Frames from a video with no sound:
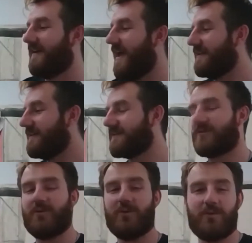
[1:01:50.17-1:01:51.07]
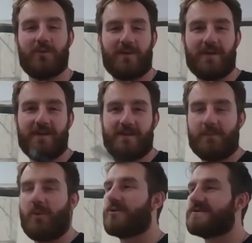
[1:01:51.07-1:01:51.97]
And it's cool.
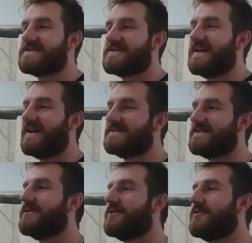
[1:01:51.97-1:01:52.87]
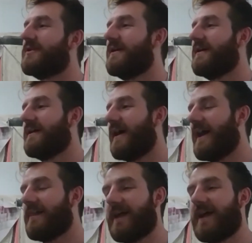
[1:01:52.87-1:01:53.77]
The portraits that I do,
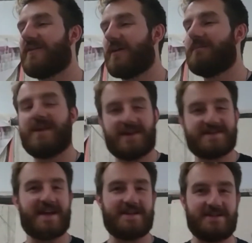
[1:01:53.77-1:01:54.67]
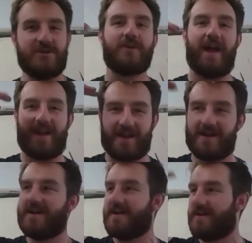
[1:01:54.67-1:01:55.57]
I like them because they do like
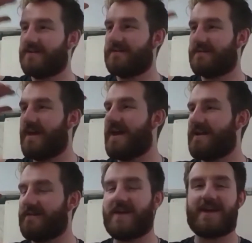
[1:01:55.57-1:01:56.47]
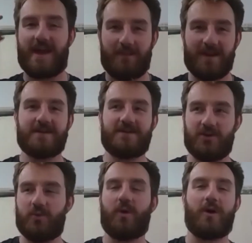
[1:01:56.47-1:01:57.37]
they get me to
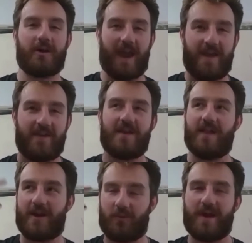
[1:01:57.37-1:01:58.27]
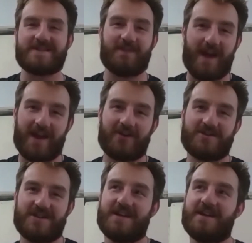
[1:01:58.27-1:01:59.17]
do work and they like raise my
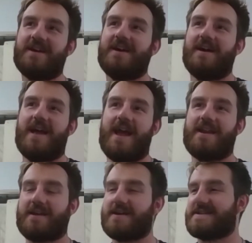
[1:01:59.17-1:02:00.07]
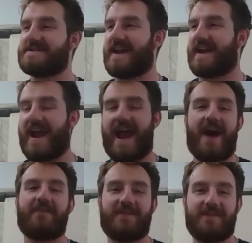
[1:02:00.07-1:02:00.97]
energy and because it's like I
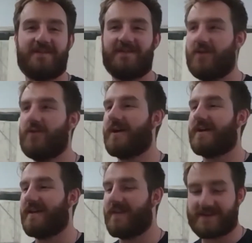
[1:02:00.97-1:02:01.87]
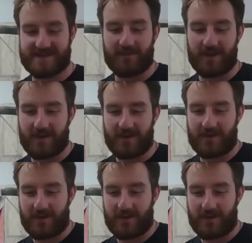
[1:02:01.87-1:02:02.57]
have to do it and that's something